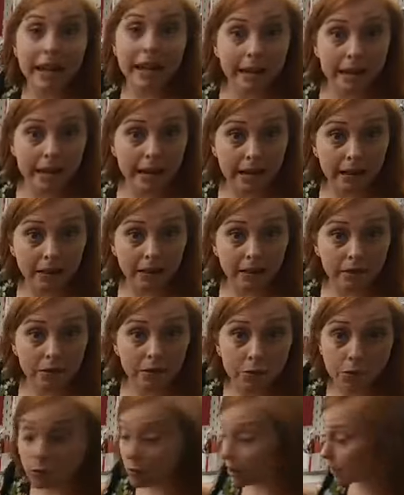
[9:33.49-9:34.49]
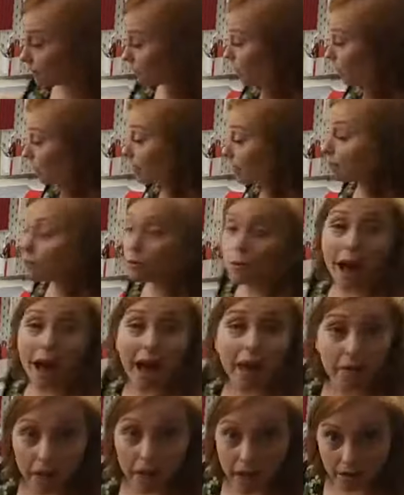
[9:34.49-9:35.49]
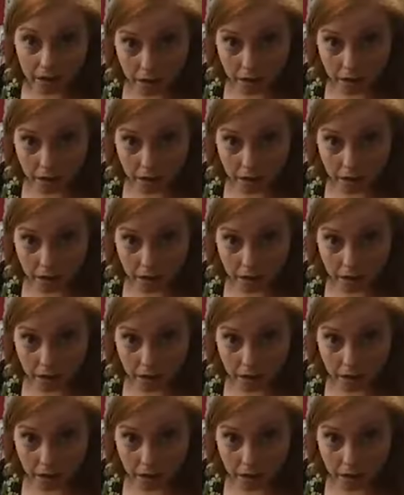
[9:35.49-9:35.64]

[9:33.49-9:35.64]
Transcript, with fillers: As long as you haven't unloaded the mat,